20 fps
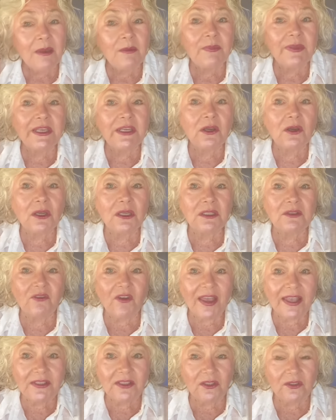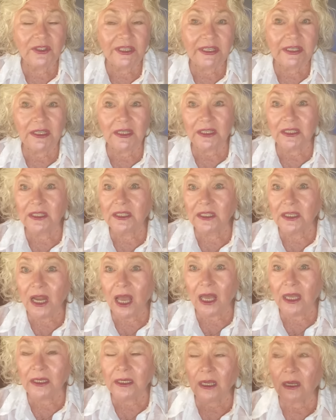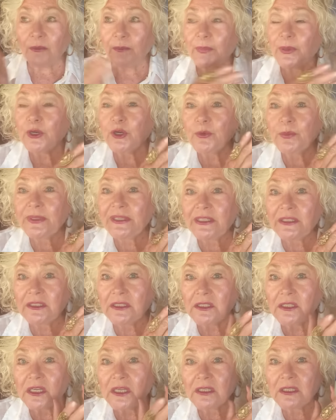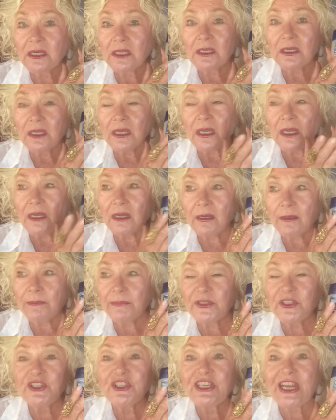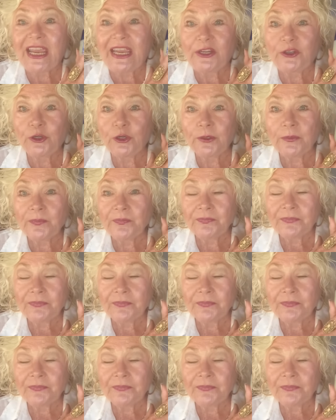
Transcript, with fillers: because Vaseline is not a permanent um, stainer.